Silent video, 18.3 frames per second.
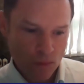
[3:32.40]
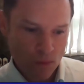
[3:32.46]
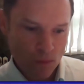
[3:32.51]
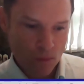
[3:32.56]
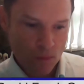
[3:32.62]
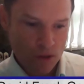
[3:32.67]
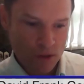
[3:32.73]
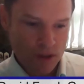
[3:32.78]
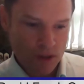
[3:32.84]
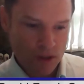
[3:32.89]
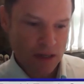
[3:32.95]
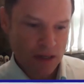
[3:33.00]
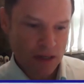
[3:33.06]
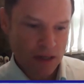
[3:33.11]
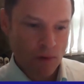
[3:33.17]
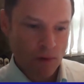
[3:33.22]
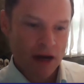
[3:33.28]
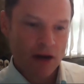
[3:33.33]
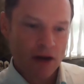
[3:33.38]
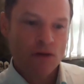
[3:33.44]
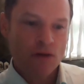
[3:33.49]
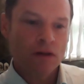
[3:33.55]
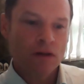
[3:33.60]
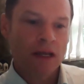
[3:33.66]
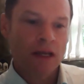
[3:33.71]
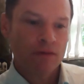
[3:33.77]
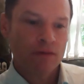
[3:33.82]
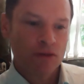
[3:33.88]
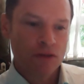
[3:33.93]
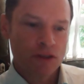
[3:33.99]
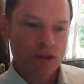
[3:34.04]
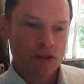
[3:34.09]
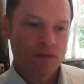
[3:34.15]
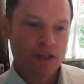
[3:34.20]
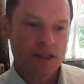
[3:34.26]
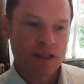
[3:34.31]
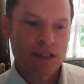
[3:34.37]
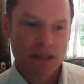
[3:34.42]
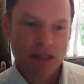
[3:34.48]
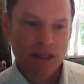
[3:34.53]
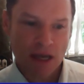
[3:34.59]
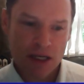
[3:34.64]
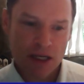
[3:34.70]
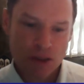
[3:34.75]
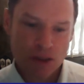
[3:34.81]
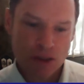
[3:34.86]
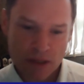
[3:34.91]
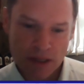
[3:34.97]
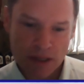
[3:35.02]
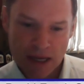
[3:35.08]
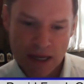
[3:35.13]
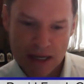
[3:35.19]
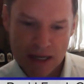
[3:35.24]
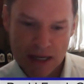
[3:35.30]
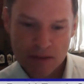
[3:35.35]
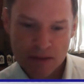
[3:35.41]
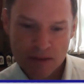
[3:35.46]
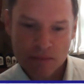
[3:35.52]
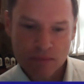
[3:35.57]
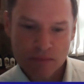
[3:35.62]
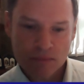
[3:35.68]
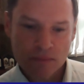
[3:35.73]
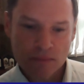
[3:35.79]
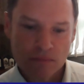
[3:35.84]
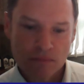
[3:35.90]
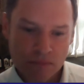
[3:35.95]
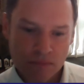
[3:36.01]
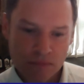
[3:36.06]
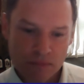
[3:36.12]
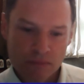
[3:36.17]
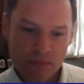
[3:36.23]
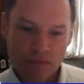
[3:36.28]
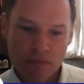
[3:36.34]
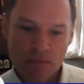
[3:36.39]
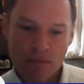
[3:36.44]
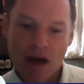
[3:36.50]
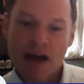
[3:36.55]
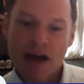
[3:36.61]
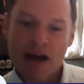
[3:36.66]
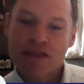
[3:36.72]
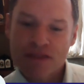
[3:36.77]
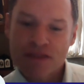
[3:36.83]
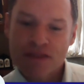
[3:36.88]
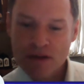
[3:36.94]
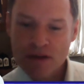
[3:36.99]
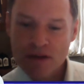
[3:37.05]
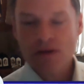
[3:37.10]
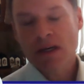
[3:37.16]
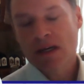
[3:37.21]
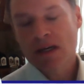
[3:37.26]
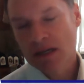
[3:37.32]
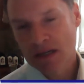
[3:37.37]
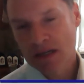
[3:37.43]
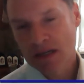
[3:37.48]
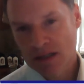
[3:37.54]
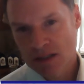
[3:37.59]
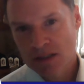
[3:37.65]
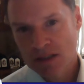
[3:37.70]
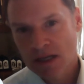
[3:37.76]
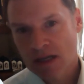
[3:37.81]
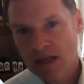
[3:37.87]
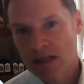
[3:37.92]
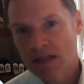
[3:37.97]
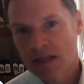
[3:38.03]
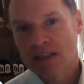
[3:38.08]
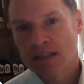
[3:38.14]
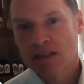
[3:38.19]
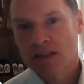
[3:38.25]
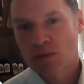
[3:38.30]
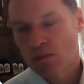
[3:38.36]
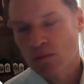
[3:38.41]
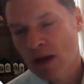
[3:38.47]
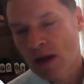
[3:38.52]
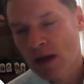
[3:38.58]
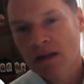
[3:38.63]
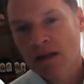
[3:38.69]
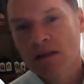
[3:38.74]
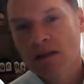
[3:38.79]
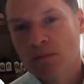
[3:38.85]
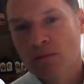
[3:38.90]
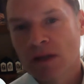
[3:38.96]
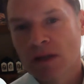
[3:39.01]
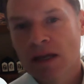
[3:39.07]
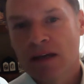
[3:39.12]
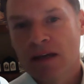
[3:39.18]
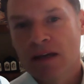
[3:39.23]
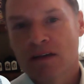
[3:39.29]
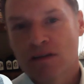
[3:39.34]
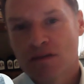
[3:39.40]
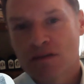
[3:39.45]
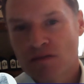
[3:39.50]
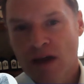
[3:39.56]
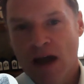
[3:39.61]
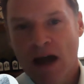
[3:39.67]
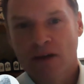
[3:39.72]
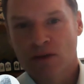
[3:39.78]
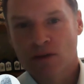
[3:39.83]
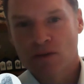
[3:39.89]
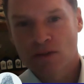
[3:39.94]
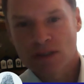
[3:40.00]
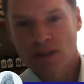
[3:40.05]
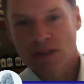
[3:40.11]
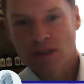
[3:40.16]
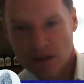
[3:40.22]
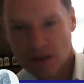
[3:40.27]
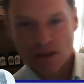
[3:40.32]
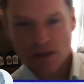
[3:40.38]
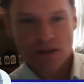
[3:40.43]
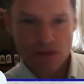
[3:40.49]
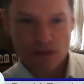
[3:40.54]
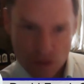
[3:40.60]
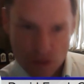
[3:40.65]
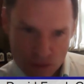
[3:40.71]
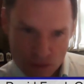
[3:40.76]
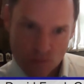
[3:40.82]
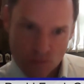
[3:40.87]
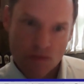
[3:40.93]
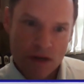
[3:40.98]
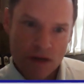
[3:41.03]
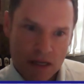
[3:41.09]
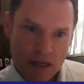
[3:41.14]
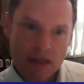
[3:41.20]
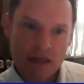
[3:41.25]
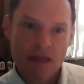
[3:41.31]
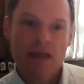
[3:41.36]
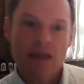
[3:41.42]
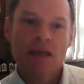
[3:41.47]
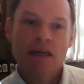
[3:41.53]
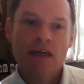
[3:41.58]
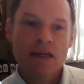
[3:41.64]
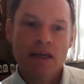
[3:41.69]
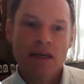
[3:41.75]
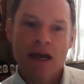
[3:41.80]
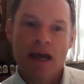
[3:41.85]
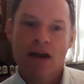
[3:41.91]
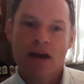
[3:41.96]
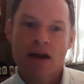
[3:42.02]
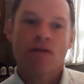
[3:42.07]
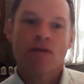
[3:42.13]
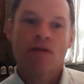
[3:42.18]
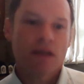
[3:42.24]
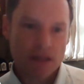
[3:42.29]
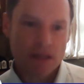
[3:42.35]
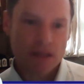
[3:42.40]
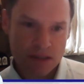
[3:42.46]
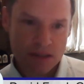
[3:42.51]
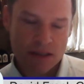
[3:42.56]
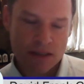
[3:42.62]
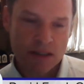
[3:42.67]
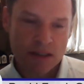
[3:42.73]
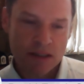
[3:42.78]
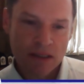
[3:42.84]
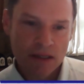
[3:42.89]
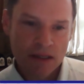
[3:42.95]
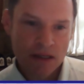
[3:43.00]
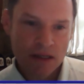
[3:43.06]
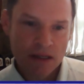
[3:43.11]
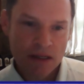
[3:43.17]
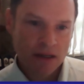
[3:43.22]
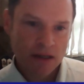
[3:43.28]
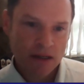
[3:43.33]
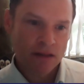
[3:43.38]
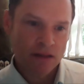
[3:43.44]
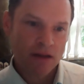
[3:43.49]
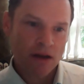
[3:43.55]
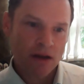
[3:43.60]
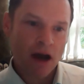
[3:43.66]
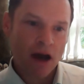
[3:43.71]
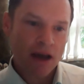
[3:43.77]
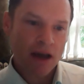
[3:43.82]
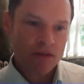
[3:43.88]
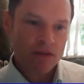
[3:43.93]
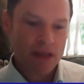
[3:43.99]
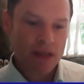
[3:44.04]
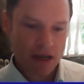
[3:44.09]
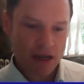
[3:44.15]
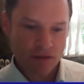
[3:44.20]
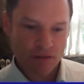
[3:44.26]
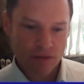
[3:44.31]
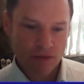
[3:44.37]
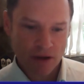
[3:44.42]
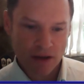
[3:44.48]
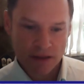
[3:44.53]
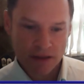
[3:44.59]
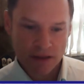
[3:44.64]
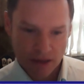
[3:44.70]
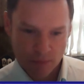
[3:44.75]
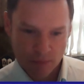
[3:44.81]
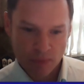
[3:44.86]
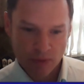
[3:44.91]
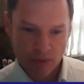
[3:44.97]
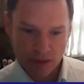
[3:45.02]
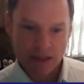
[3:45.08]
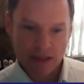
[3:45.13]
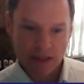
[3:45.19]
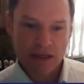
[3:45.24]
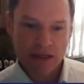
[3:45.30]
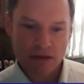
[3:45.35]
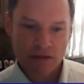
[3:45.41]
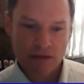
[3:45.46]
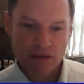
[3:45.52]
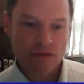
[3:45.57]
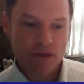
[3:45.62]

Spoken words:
we're seeing record levels of disengagement, and my theory is that it is directly related to values, and there's three key areas that I have identified that I believe